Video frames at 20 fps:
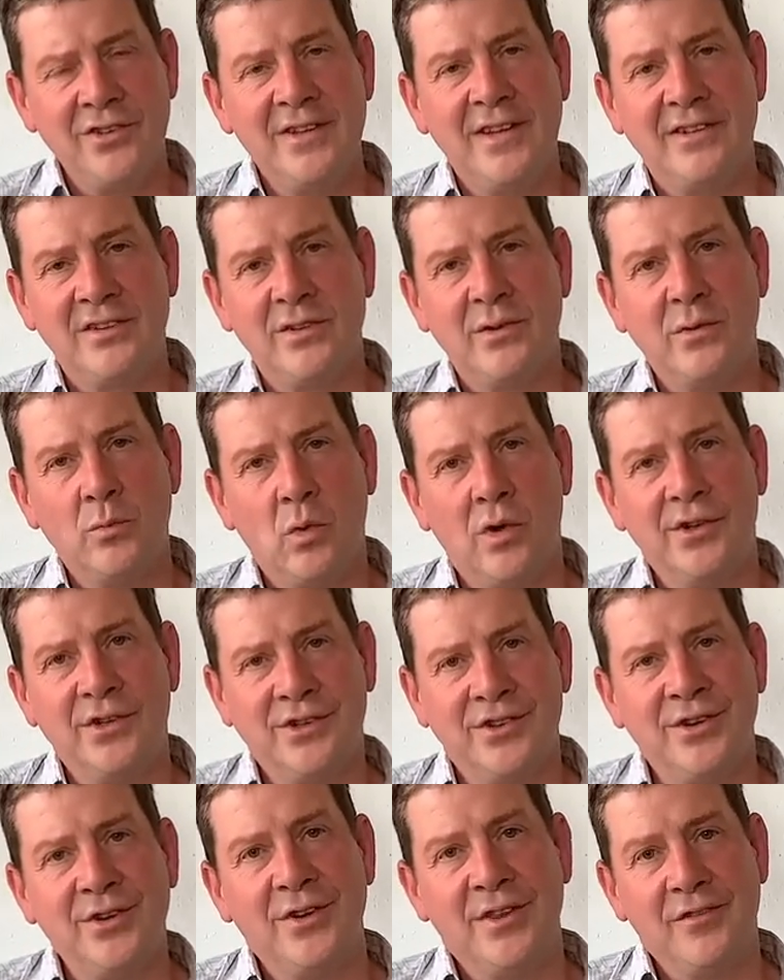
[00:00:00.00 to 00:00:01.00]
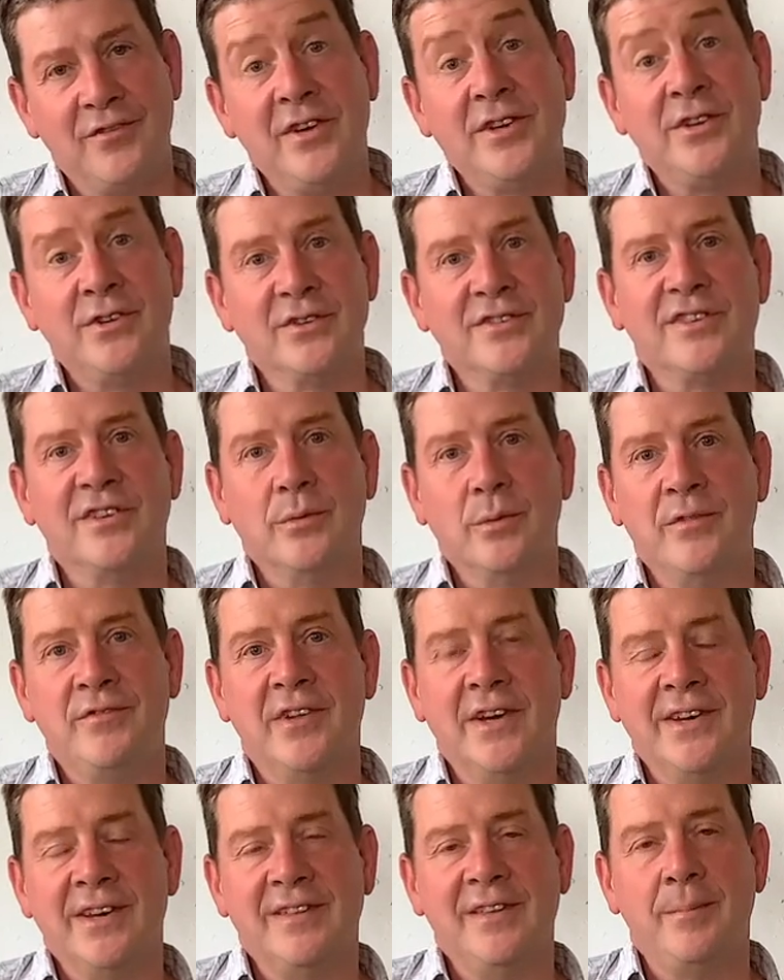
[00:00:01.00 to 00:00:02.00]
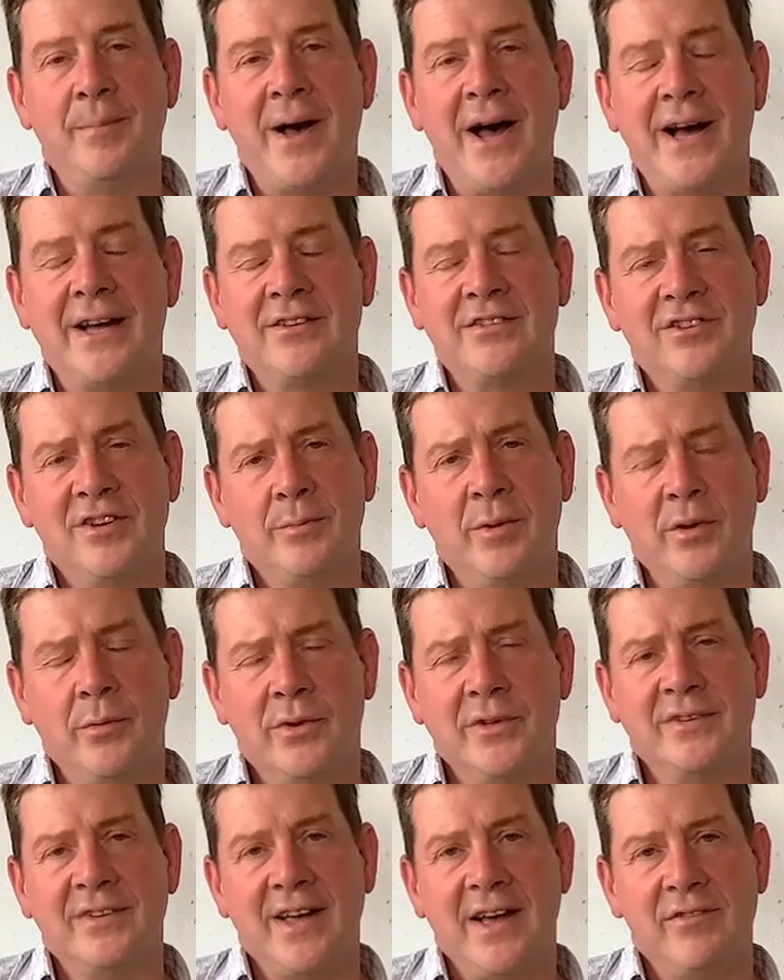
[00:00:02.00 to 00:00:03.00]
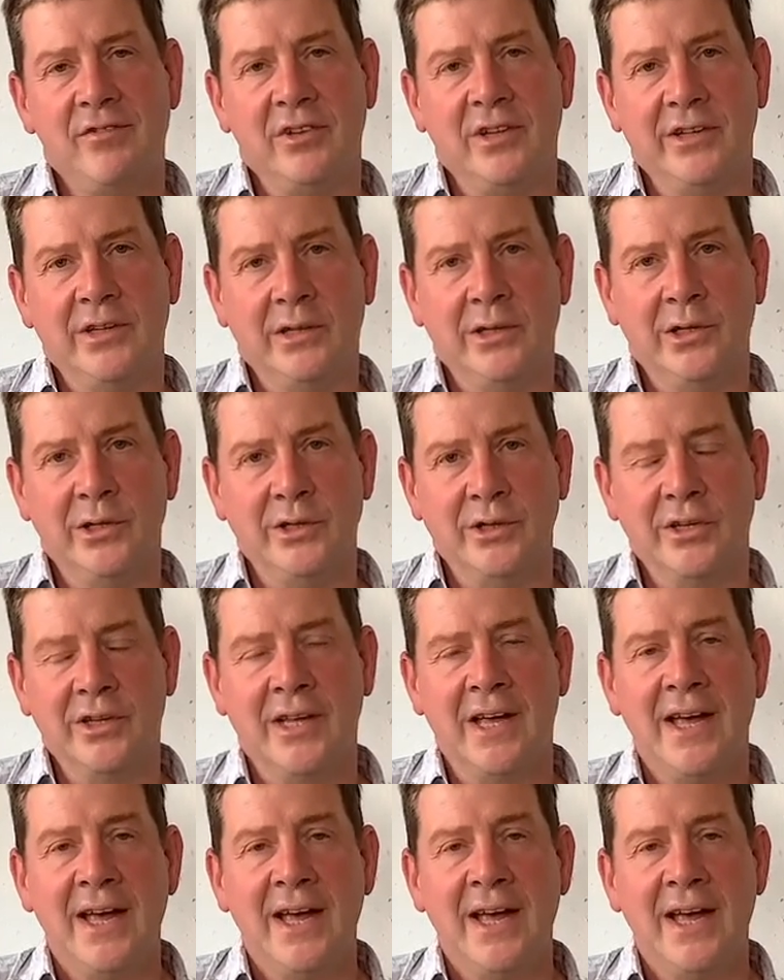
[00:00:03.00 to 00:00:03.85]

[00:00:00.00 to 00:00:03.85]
on this in one or two of the videos that we've done in the past, so you might want to have a little look.